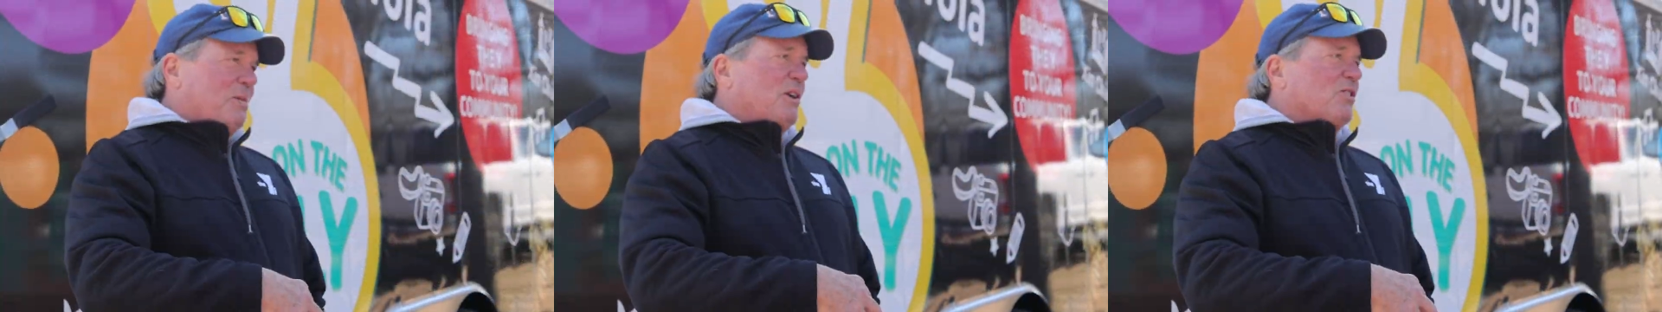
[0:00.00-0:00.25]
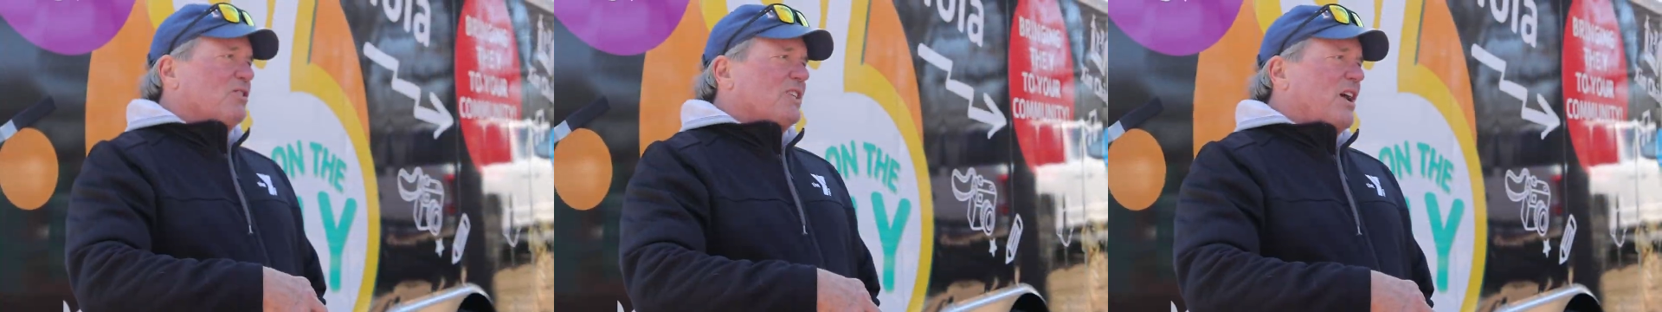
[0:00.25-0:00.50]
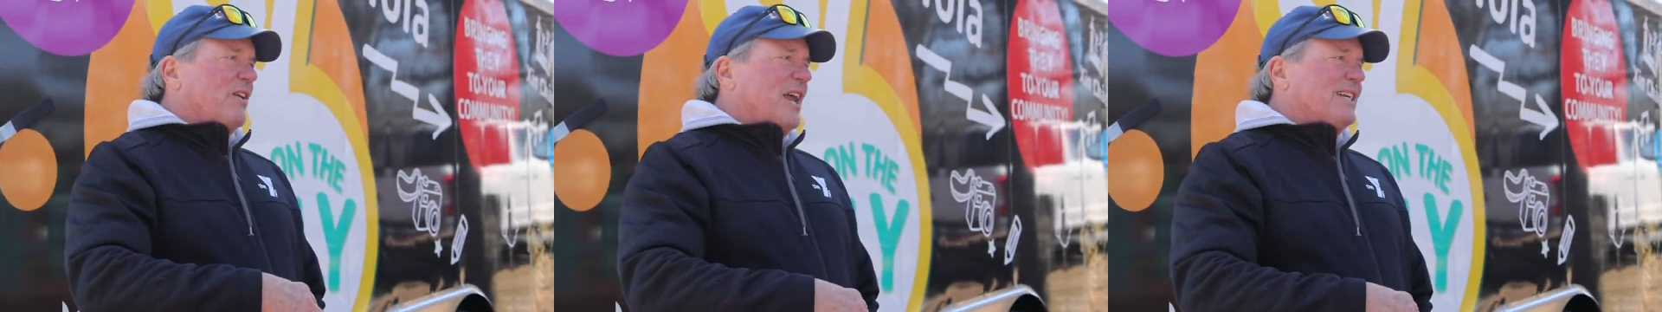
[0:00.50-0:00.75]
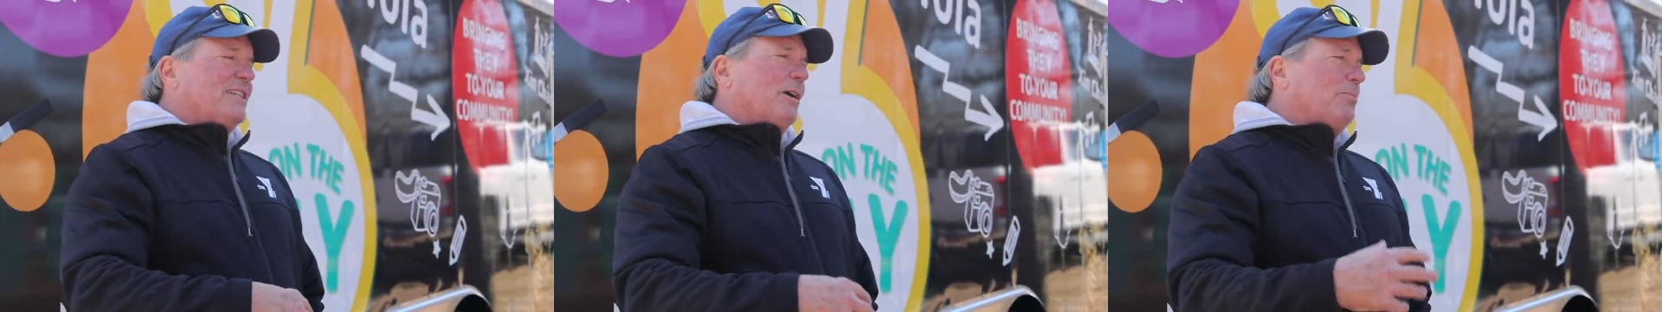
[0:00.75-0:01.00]
the parents out. And I
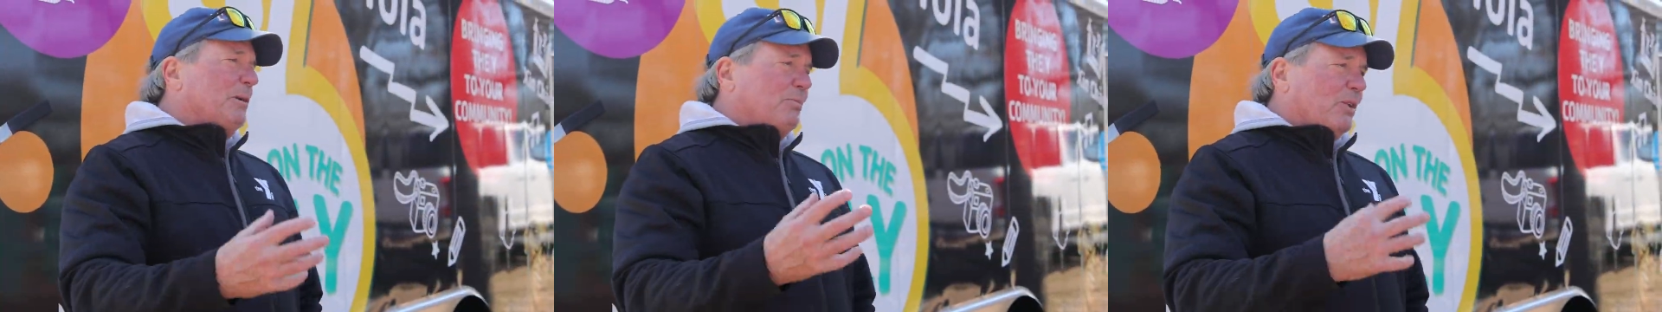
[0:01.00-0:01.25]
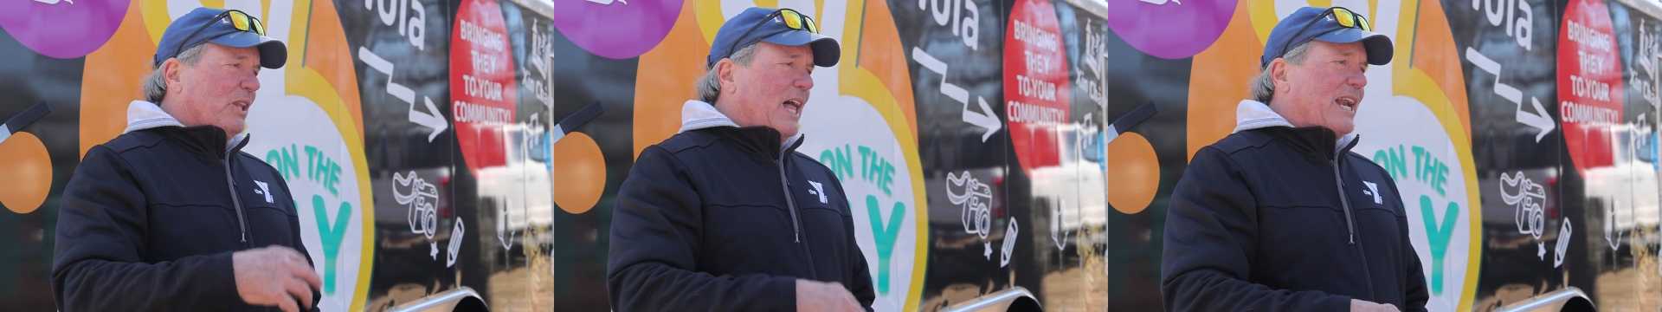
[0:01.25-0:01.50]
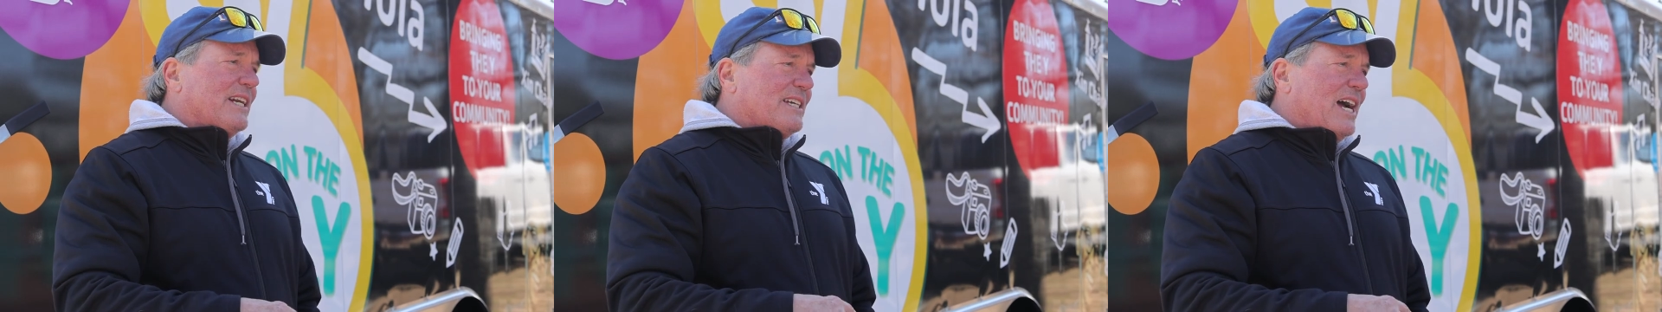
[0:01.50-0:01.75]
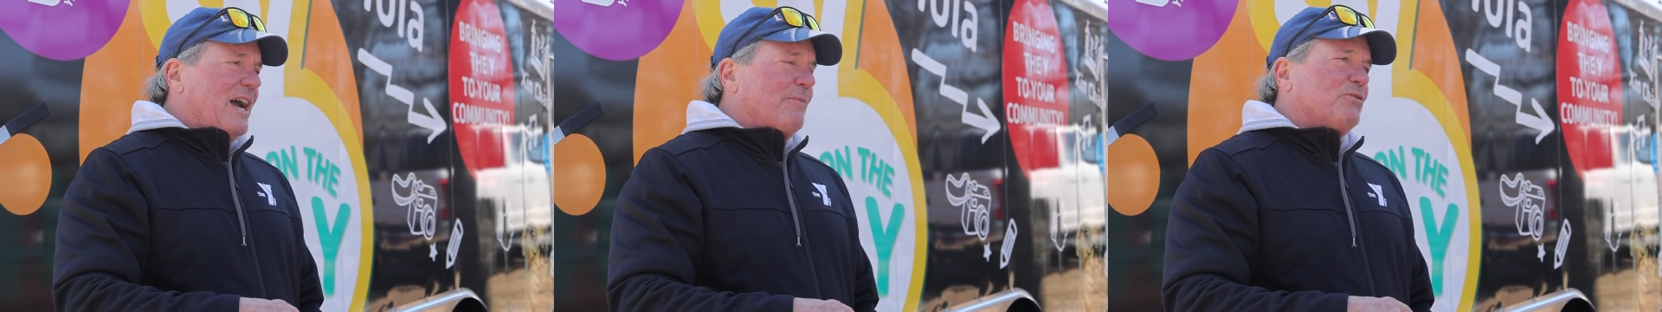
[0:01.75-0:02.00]
tell people a lot of
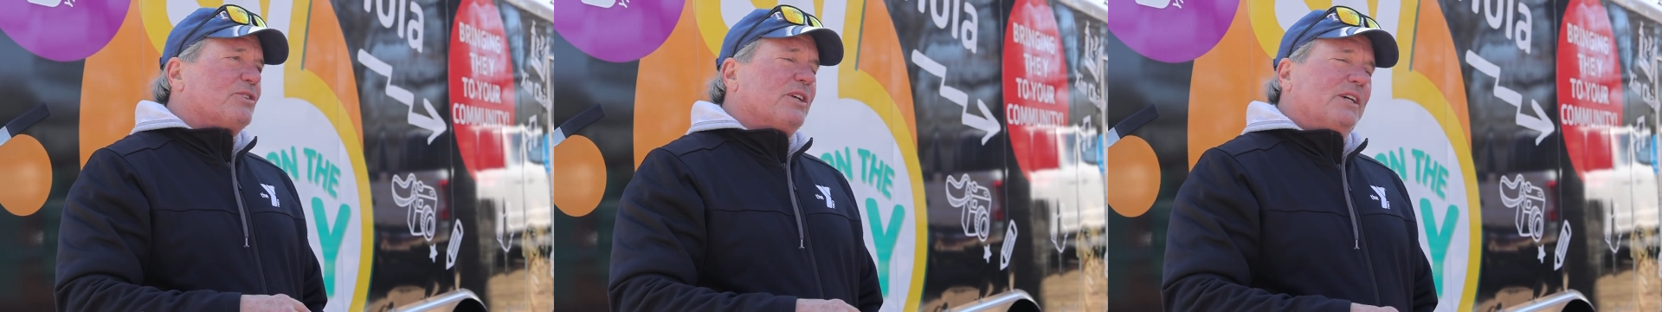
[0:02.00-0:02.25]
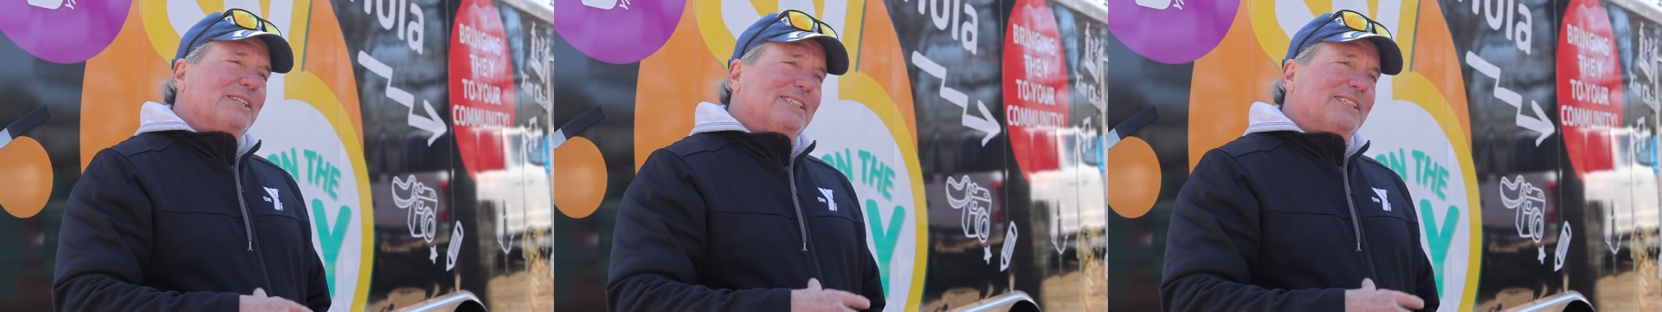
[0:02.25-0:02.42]
times,